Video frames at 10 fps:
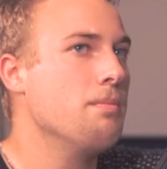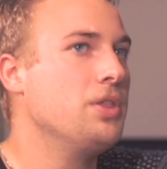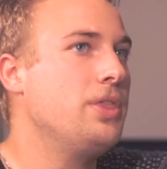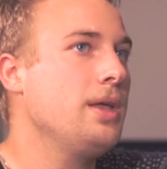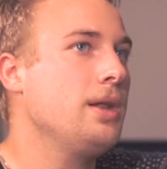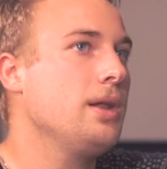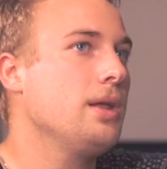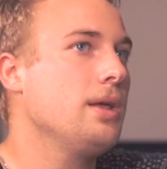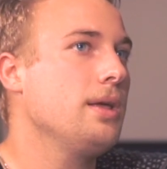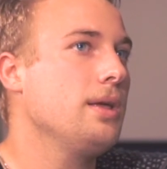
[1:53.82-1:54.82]
But then
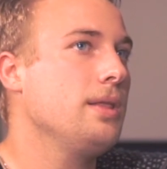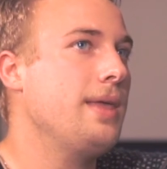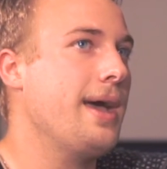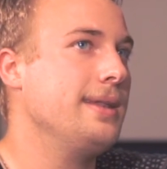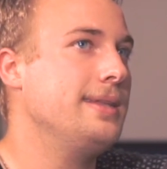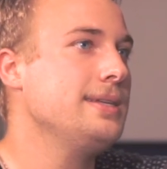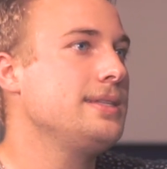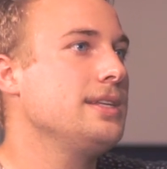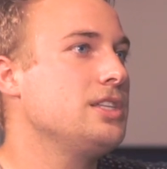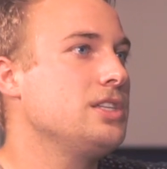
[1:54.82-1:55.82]
that
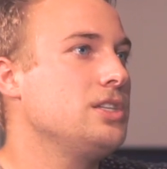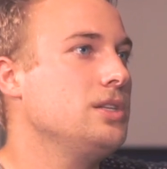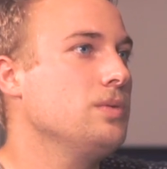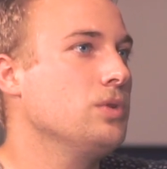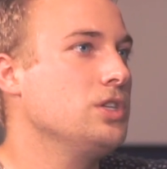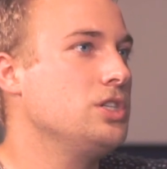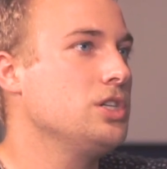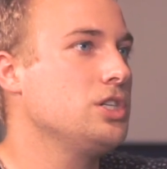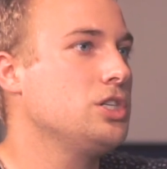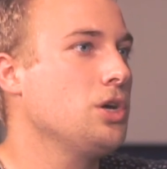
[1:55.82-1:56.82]
distance was
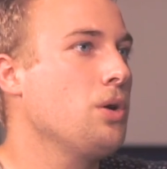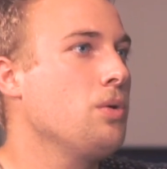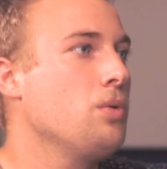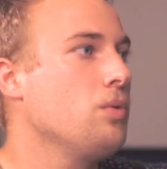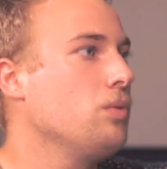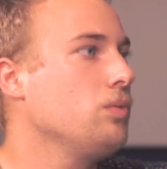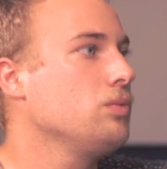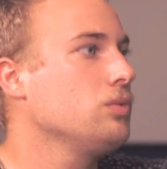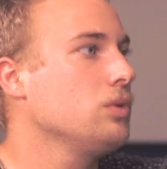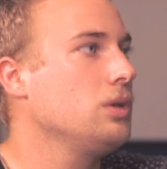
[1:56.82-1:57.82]
just so
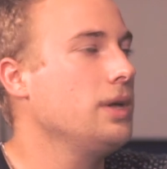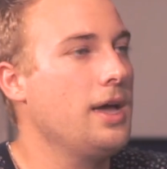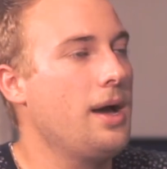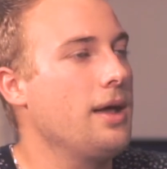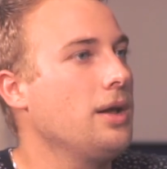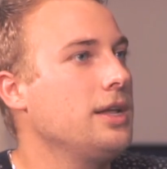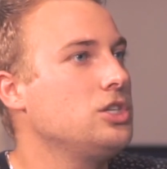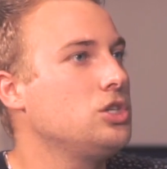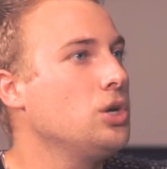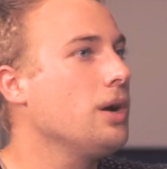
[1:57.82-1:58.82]
it
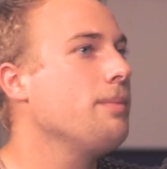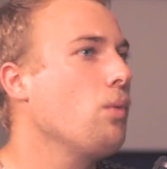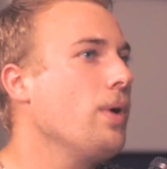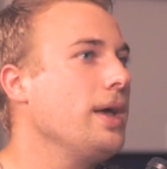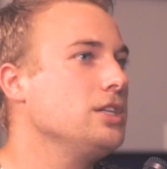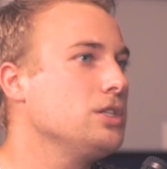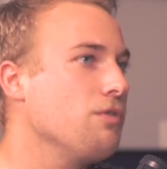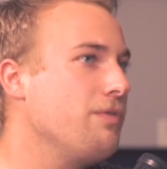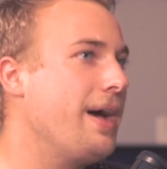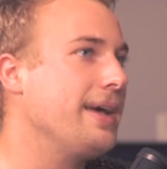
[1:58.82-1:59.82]
just took them away so
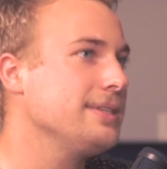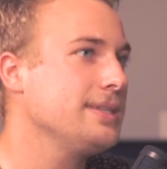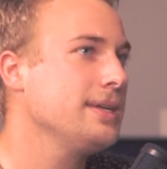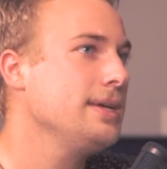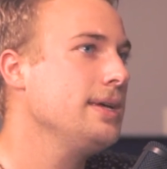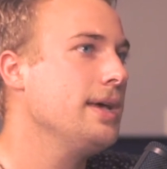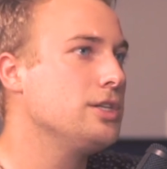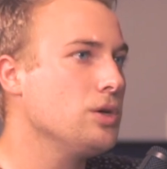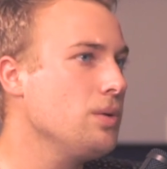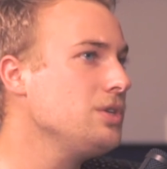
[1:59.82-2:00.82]
fast,
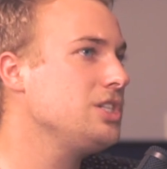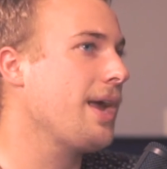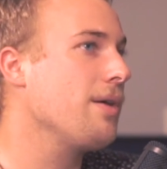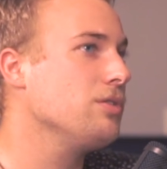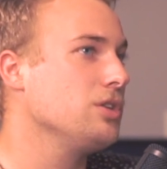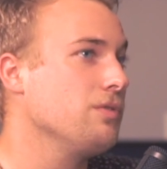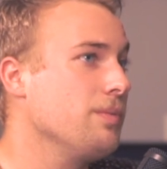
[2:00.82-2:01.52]
and so it was challenging for